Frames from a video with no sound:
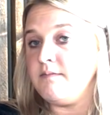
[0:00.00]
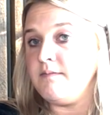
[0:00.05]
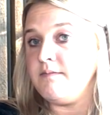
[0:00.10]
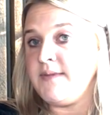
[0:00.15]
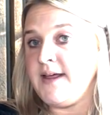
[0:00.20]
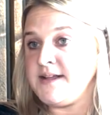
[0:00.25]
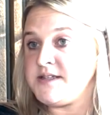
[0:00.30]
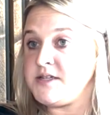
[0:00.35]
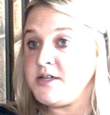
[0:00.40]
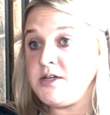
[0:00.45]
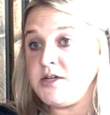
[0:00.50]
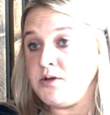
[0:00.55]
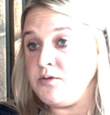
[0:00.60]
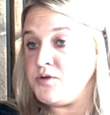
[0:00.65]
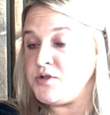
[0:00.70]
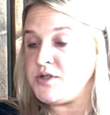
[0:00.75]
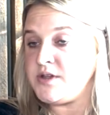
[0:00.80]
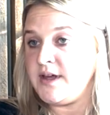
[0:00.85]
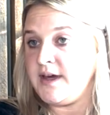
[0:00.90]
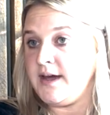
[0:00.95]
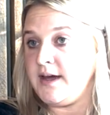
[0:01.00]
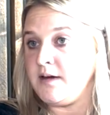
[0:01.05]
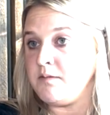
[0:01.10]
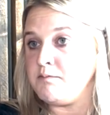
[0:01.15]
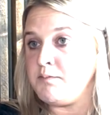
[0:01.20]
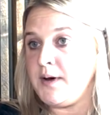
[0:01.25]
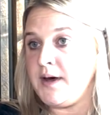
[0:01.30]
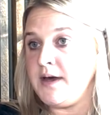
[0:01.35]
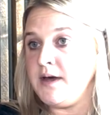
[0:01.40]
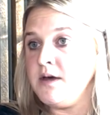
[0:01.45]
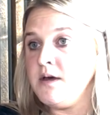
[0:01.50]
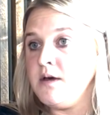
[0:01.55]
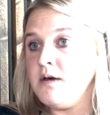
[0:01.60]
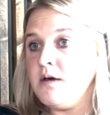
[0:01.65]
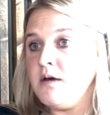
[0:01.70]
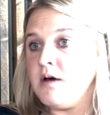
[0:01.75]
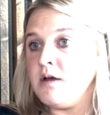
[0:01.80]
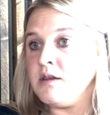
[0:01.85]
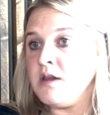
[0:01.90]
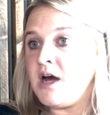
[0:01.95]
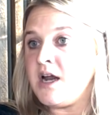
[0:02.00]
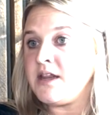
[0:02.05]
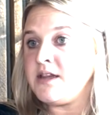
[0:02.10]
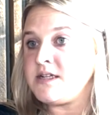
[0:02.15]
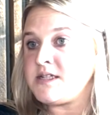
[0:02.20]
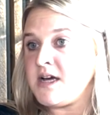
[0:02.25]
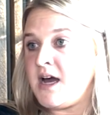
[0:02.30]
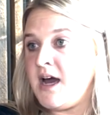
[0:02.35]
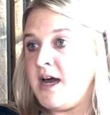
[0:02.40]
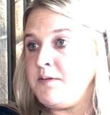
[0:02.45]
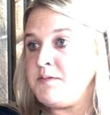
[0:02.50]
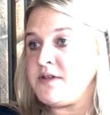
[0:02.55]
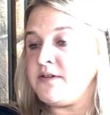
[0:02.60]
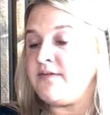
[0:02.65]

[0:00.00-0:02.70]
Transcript: That's a huge thing. But a lot of the times,